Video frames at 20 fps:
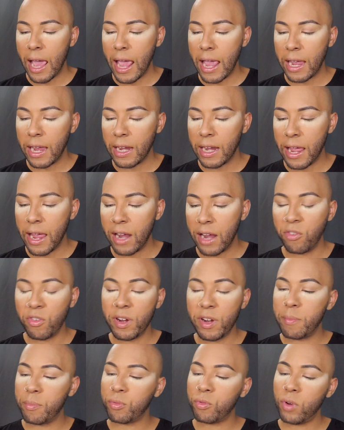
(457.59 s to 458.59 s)
Hank and
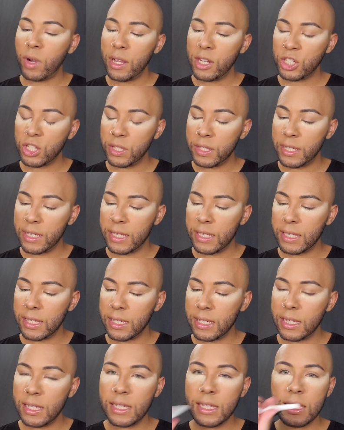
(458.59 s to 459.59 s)
Henry brush. This
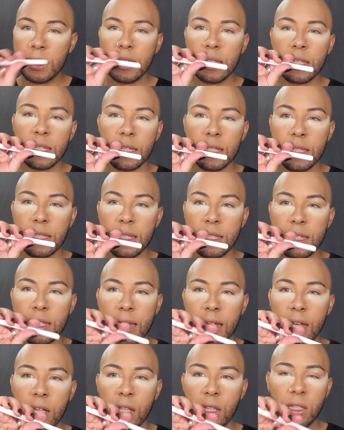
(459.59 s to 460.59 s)
is
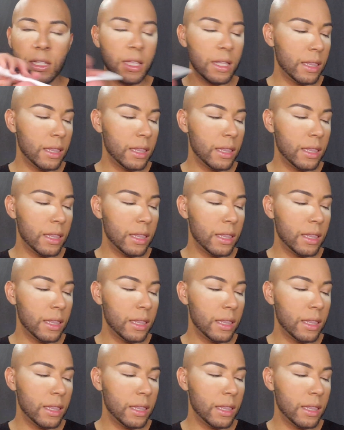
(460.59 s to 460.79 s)
Dell.